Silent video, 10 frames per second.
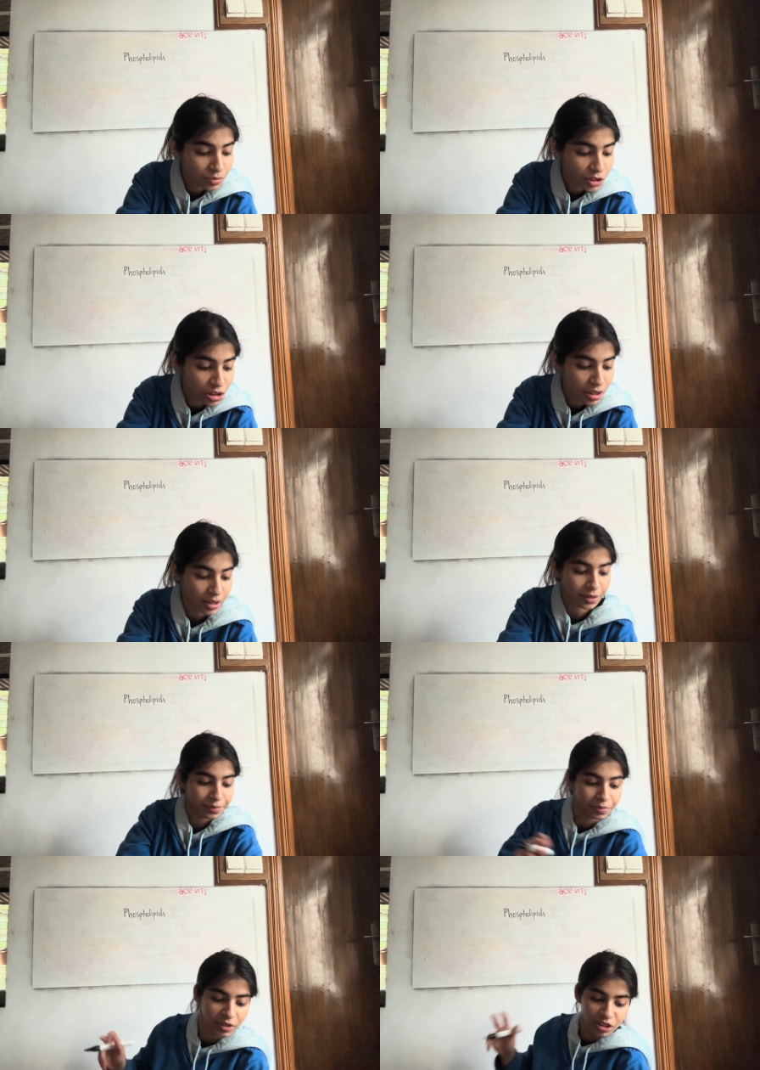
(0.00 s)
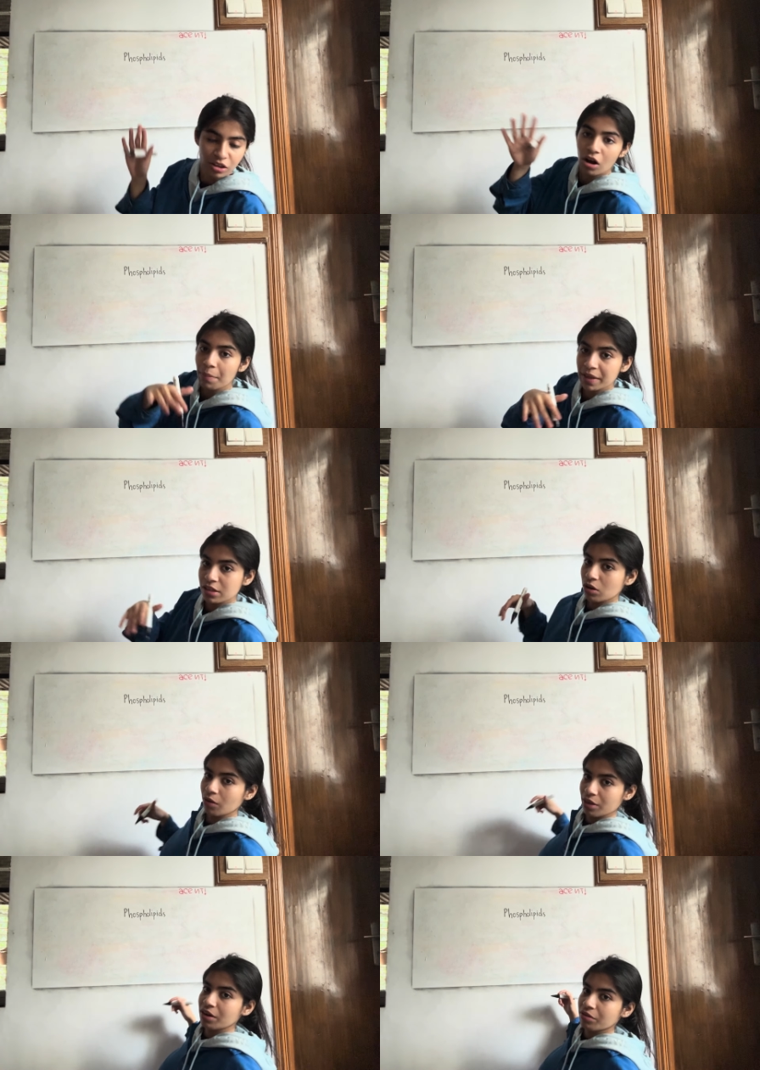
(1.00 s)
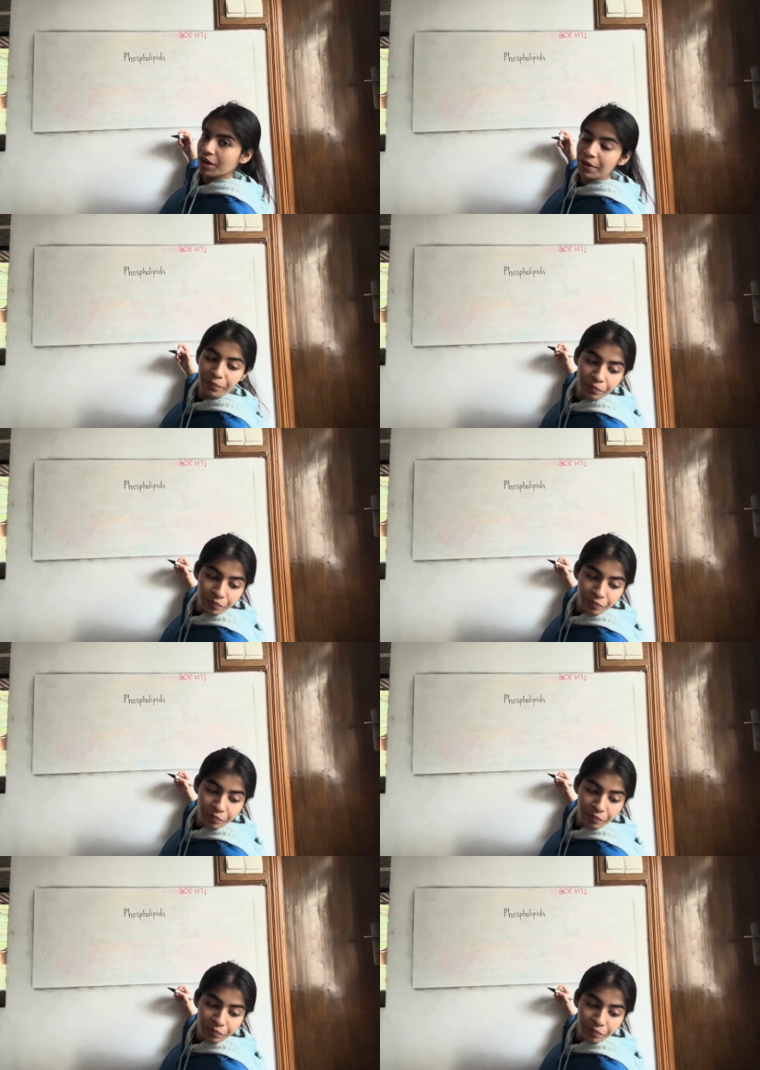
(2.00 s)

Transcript: Just gonna copy this whole thing, right?